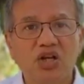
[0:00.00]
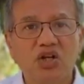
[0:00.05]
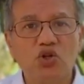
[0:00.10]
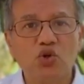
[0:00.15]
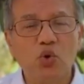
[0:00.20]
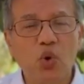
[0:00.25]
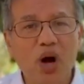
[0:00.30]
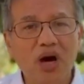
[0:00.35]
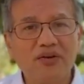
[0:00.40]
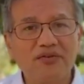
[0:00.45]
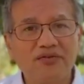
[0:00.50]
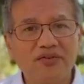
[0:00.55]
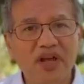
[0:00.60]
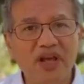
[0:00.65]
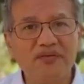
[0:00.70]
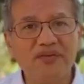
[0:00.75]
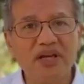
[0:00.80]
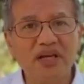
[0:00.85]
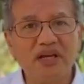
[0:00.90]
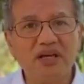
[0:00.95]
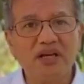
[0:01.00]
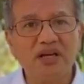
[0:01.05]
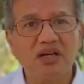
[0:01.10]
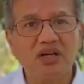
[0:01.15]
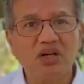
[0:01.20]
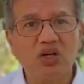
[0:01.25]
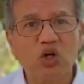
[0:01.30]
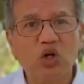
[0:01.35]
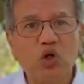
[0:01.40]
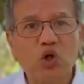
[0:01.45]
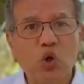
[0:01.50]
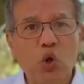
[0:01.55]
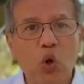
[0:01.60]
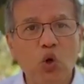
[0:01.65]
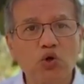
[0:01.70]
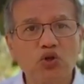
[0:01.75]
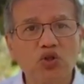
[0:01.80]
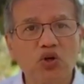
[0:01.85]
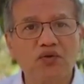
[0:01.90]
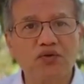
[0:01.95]
You are waiving
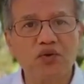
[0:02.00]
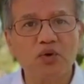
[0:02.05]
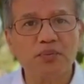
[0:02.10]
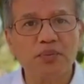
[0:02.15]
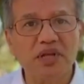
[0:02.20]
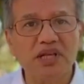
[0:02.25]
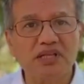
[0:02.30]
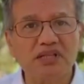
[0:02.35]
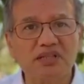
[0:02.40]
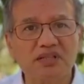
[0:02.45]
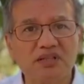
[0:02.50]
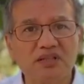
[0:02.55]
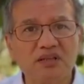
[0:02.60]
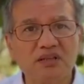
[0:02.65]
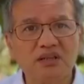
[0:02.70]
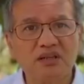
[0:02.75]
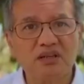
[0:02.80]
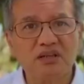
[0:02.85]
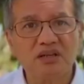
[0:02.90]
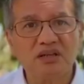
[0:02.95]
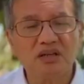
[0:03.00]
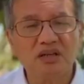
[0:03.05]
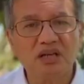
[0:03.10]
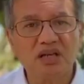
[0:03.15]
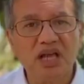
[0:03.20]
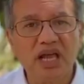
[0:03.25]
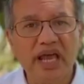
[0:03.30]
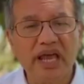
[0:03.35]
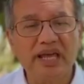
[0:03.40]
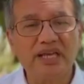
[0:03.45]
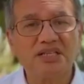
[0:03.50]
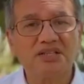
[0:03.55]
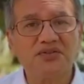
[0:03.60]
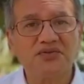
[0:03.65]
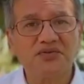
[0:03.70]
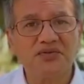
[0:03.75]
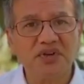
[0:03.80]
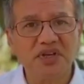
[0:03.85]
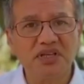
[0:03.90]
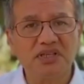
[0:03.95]
crores of rupees as
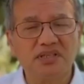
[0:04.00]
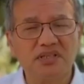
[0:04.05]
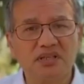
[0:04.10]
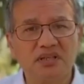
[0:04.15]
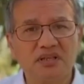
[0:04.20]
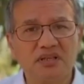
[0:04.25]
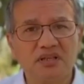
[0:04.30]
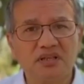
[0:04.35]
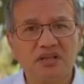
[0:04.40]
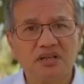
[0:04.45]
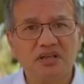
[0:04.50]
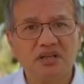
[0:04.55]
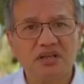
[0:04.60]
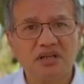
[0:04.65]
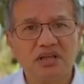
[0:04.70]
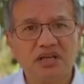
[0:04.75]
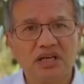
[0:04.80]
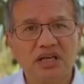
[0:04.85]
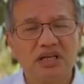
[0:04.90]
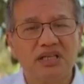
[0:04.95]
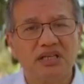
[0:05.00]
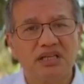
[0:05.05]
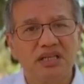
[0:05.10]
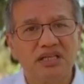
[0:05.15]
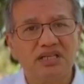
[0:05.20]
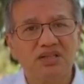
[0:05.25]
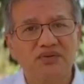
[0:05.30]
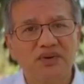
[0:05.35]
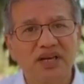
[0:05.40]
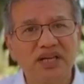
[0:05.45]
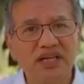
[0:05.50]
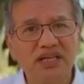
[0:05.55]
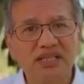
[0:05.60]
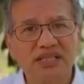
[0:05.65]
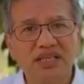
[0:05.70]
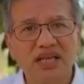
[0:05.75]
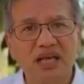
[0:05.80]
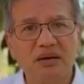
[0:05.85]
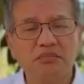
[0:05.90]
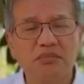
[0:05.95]
fees in this very
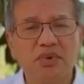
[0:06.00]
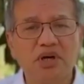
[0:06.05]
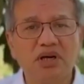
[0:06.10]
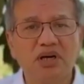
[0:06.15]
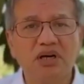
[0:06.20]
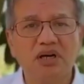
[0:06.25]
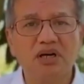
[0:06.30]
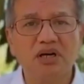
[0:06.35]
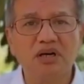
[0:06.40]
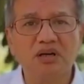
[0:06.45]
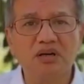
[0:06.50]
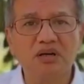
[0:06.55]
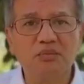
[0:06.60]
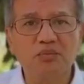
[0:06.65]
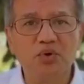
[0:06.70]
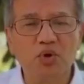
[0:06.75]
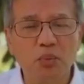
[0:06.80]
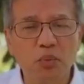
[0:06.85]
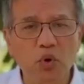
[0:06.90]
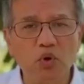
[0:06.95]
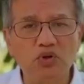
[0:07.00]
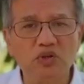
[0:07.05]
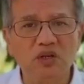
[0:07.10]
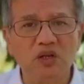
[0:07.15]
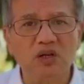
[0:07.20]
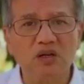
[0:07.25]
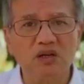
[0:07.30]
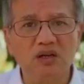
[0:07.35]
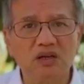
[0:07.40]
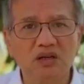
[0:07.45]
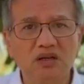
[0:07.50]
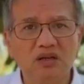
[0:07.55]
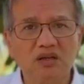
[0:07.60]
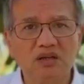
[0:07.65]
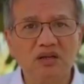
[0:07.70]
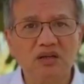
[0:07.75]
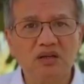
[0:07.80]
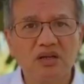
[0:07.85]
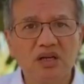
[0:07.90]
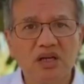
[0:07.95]
same proposal
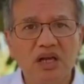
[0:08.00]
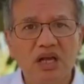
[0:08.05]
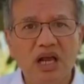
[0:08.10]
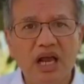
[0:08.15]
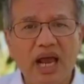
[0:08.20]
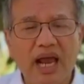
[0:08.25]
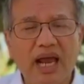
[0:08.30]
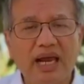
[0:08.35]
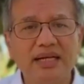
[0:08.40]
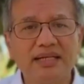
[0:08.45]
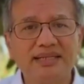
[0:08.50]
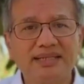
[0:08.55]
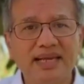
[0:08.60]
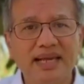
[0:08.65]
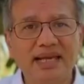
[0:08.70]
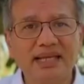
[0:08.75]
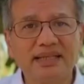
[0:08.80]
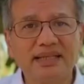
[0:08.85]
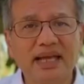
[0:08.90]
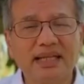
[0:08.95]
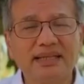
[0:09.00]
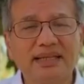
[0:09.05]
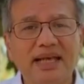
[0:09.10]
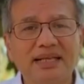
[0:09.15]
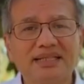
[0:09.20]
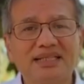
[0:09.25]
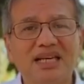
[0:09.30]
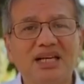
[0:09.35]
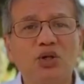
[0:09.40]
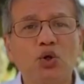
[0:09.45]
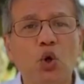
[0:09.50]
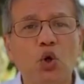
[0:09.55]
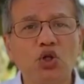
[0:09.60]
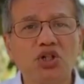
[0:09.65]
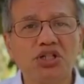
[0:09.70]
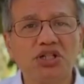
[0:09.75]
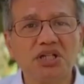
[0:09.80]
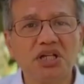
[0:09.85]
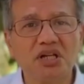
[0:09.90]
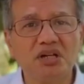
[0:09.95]
and saying that that is a
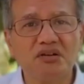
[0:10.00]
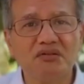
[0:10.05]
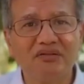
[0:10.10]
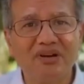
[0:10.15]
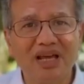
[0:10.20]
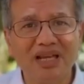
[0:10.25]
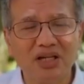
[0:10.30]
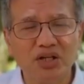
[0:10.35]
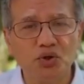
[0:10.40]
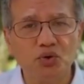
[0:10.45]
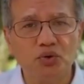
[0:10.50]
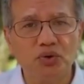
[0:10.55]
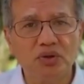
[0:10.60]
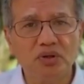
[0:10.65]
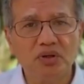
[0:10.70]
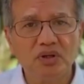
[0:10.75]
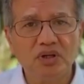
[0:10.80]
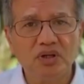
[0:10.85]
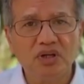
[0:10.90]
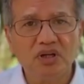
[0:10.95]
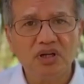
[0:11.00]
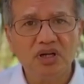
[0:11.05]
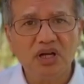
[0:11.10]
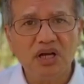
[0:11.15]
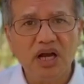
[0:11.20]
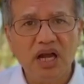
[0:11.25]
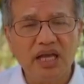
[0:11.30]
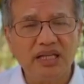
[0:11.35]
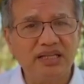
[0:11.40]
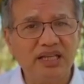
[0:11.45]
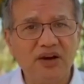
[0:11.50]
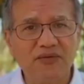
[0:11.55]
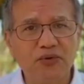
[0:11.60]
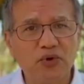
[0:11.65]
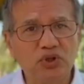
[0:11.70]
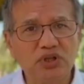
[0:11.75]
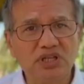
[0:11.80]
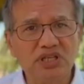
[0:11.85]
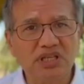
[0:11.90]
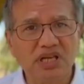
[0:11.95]
notional value, and
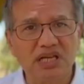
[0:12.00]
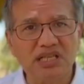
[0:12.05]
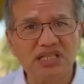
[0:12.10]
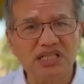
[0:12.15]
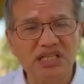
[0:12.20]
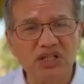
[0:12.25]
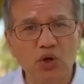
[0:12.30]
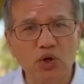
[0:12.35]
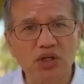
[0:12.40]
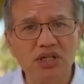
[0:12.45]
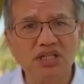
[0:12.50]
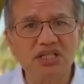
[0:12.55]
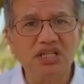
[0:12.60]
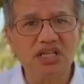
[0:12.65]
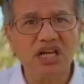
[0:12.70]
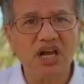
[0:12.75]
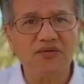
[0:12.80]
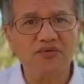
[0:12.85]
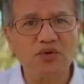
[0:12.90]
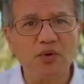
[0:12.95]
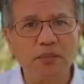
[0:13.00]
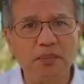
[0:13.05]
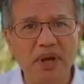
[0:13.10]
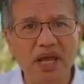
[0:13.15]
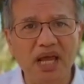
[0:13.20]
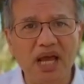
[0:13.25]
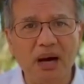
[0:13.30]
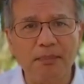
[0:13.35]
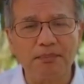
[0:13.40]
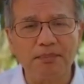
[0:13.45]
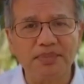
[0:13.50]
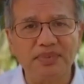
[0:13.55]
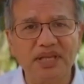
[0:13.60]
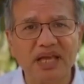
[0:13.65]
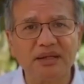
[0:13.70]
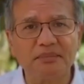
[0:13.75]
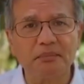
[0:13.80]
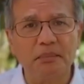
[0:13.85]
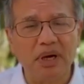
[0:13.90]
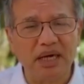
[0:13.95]
therefore this casino does not have to pay up
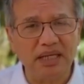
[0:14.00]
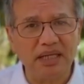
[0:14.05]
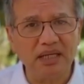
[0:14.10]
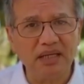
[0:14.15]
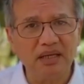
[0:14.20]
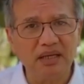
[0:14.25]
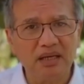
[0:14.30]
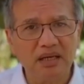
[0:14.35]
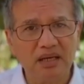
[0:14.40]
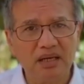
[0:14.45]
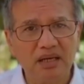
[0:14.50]
that money.